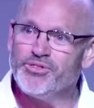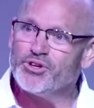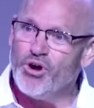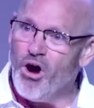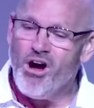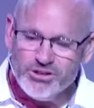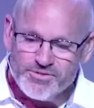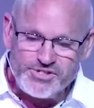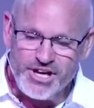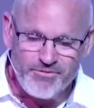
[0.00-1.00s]
But the
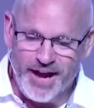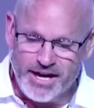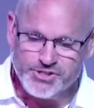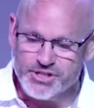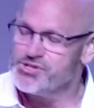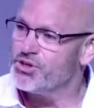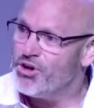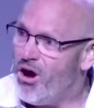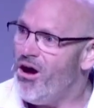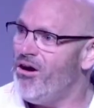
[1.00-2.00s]
call of salvation is
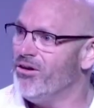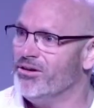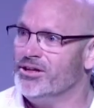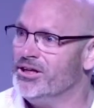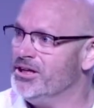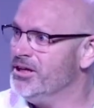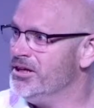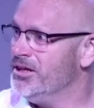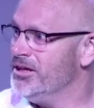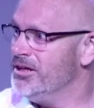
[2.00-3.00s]
a call
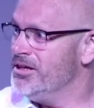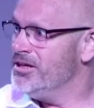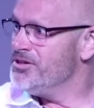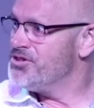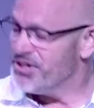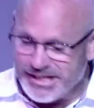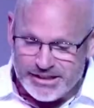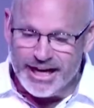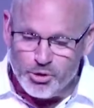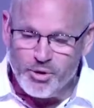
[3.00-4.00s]
to
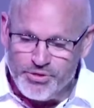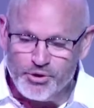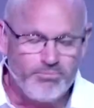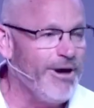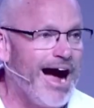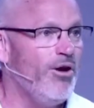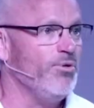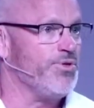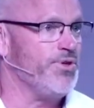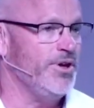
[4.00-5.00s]
declare with your
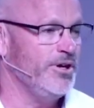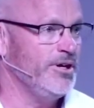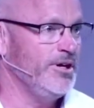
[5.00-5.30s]
mouth